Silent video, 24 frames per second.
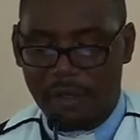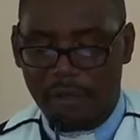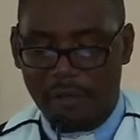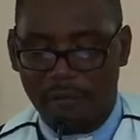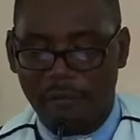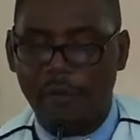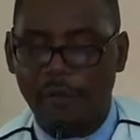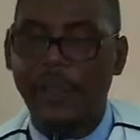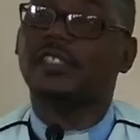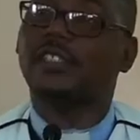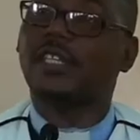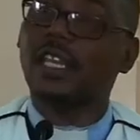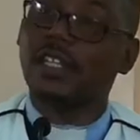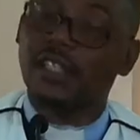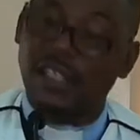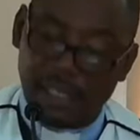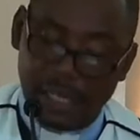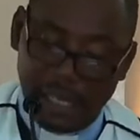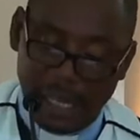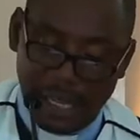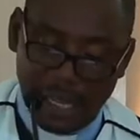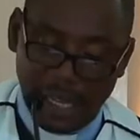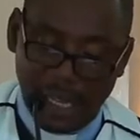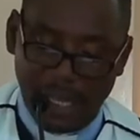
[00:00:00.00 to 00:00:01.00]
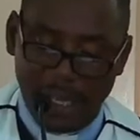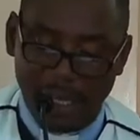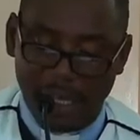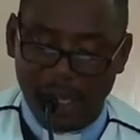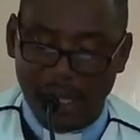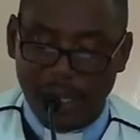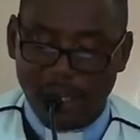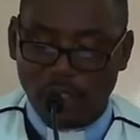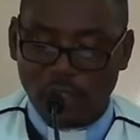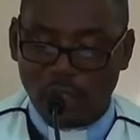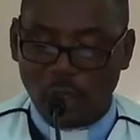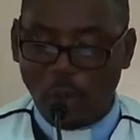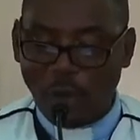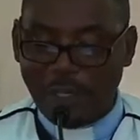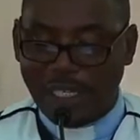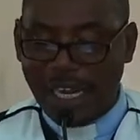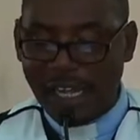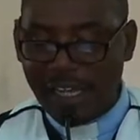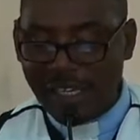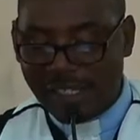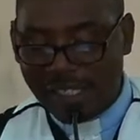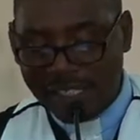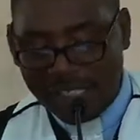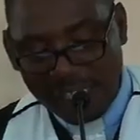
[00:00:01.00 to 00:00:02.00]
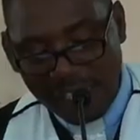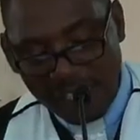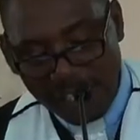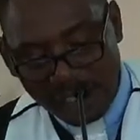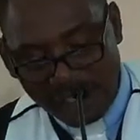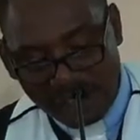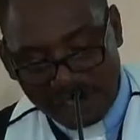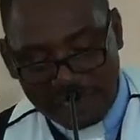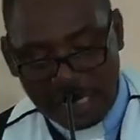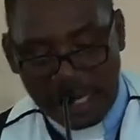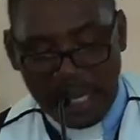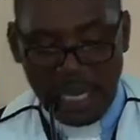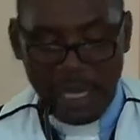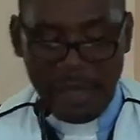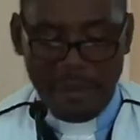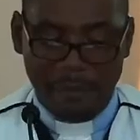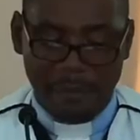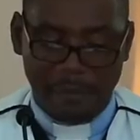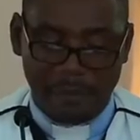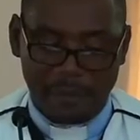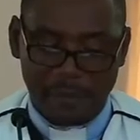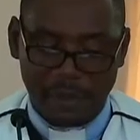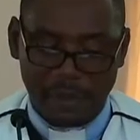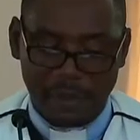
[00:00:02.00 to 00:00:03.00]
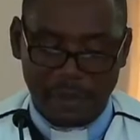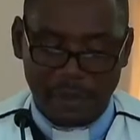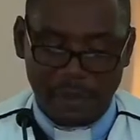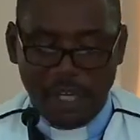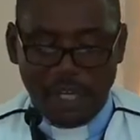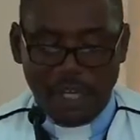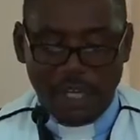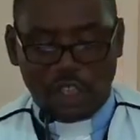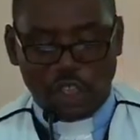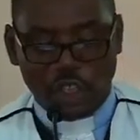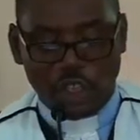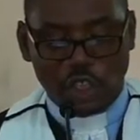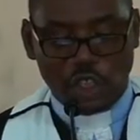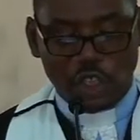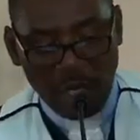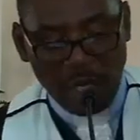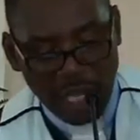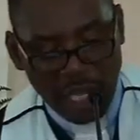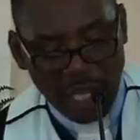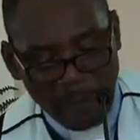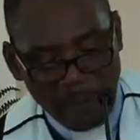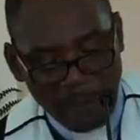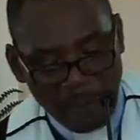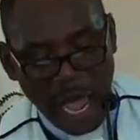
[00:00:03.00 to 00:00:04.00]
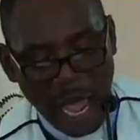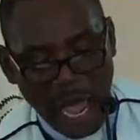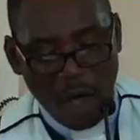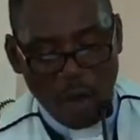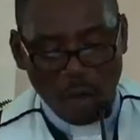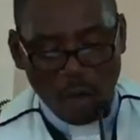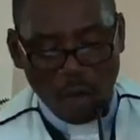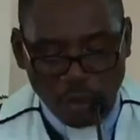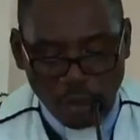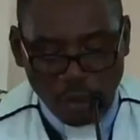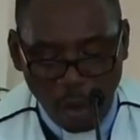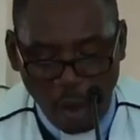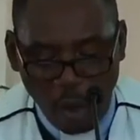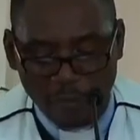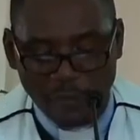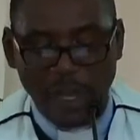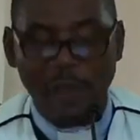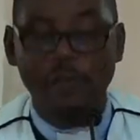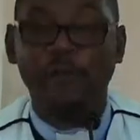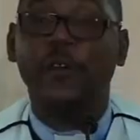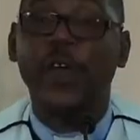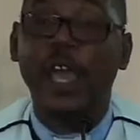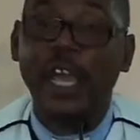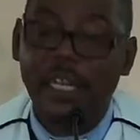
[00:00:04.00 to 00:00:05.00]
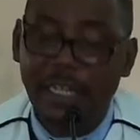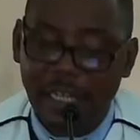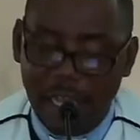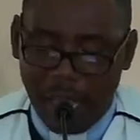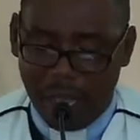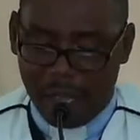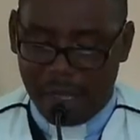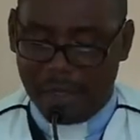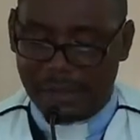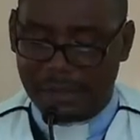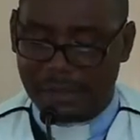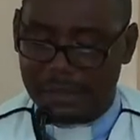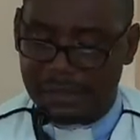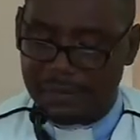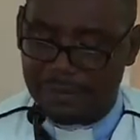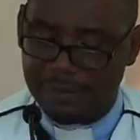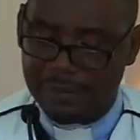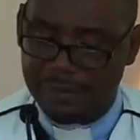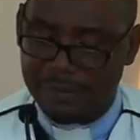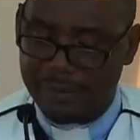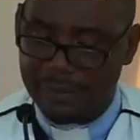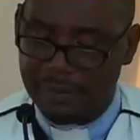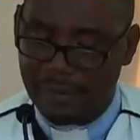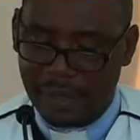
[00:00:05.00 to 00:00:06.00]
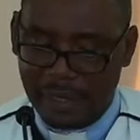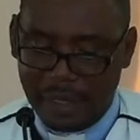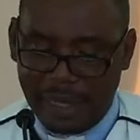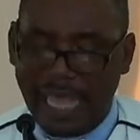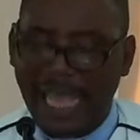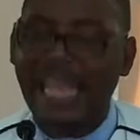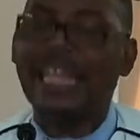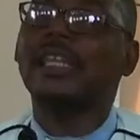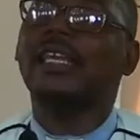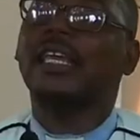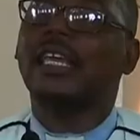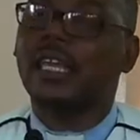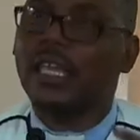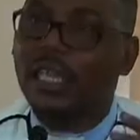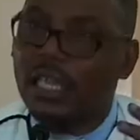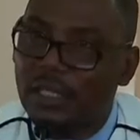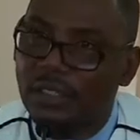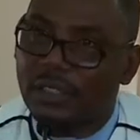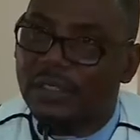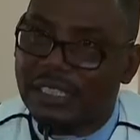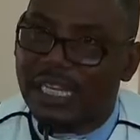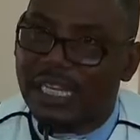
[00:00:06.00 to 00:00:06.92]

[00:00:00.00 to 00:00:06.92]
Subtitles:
Verse 39, so they seized him, threw him out of the vineyard, and killed